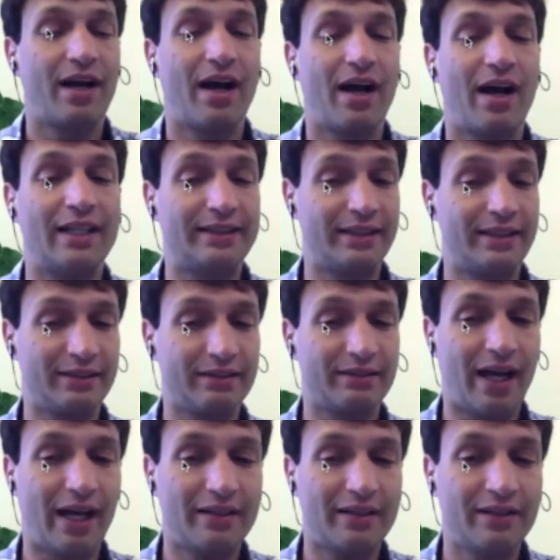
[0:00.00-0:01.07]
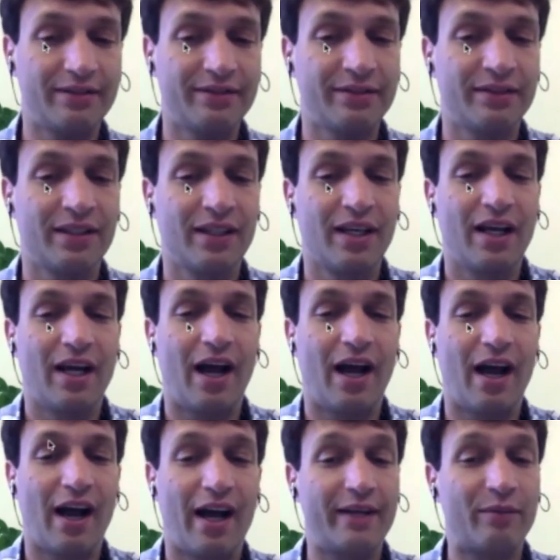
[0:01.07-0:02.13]
uh, it's interactive,
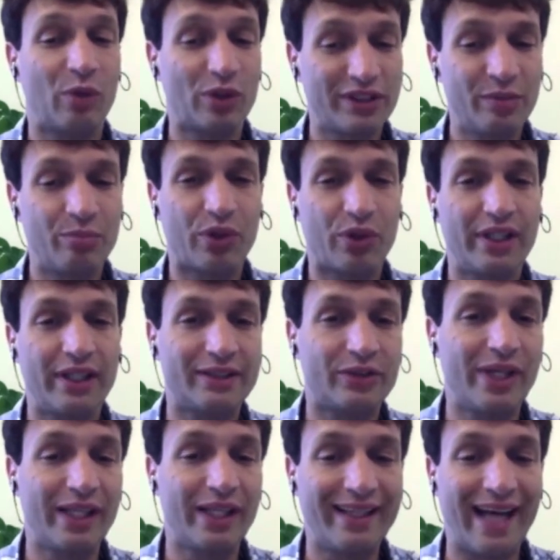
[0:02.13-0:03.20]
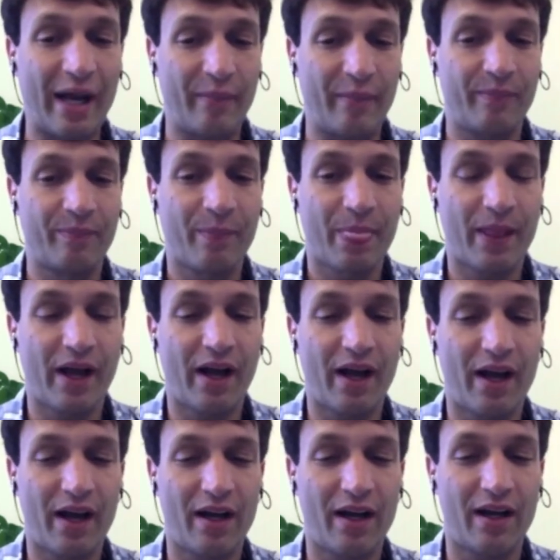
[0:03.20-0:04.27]
and most importantly, it's real time.
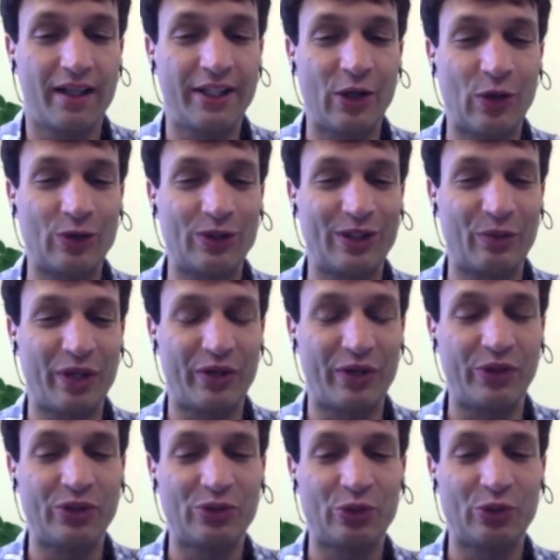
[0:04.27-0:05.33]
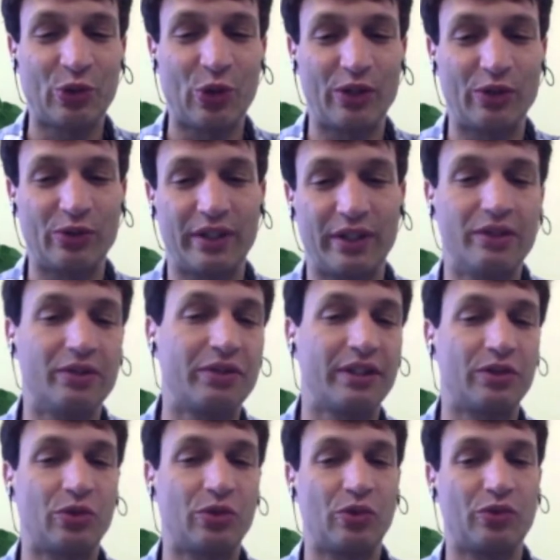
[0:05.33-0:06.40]
you know, the, we are used to going to the
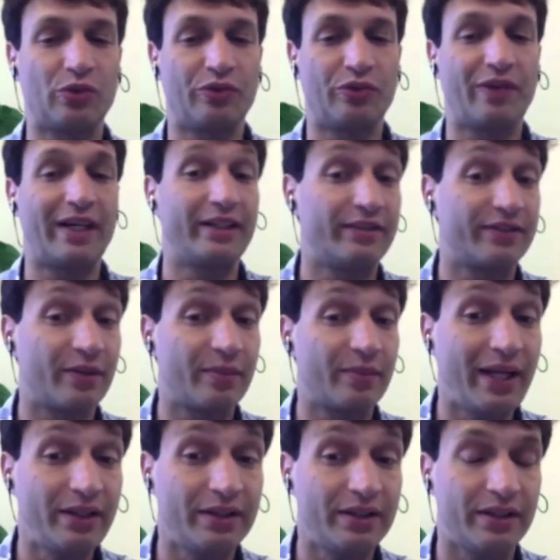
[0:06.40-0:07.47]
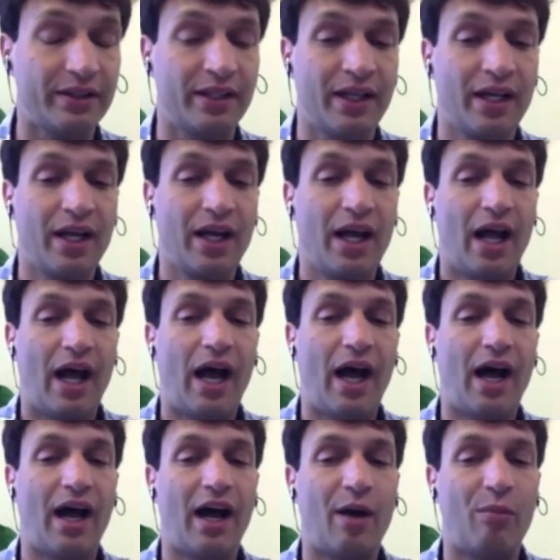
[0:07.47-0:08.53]
internet to to find information.
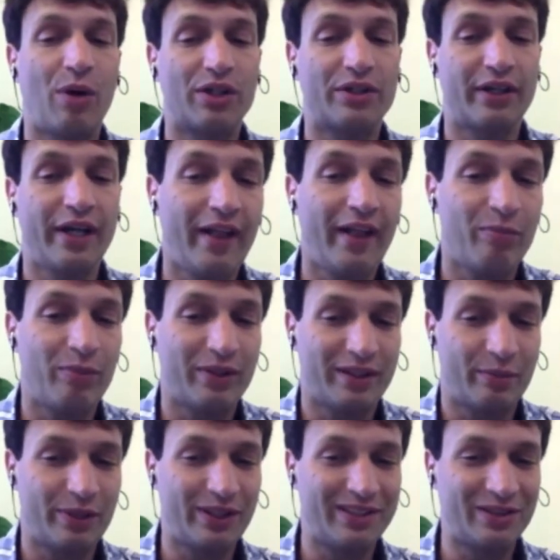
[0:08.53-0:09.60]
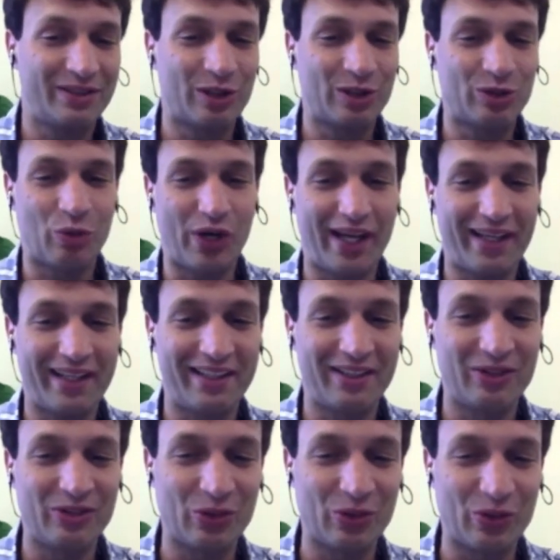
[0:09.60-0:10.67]
about our health, but I mean, it's, it's more akin
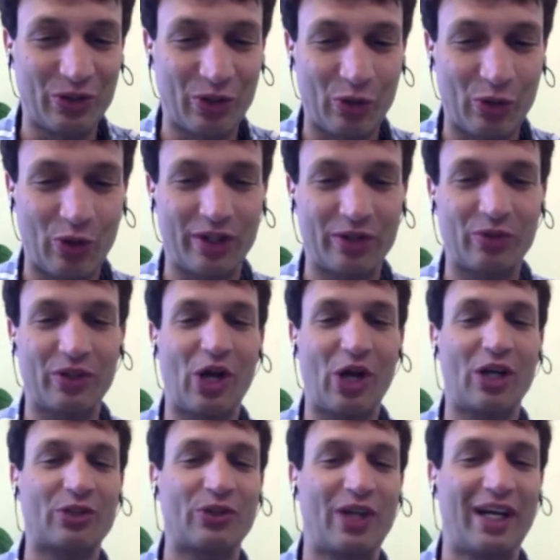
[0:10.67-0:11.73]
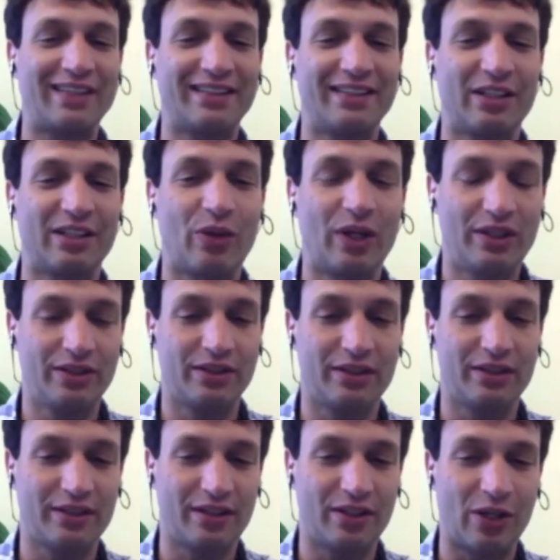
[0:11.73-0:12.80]
to you know going to a doctor, asking a
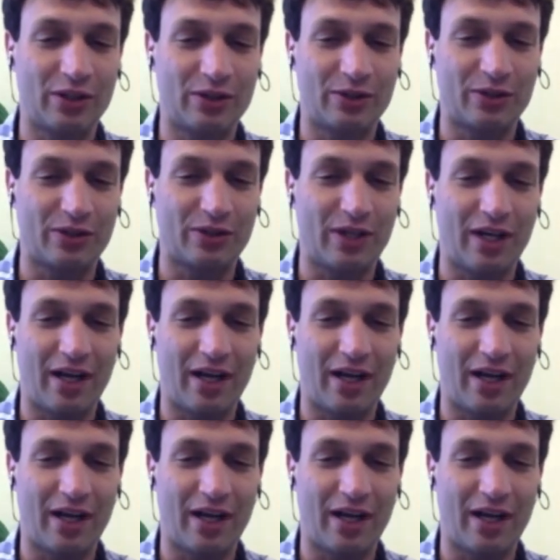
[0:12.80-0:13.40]
question, and the doctor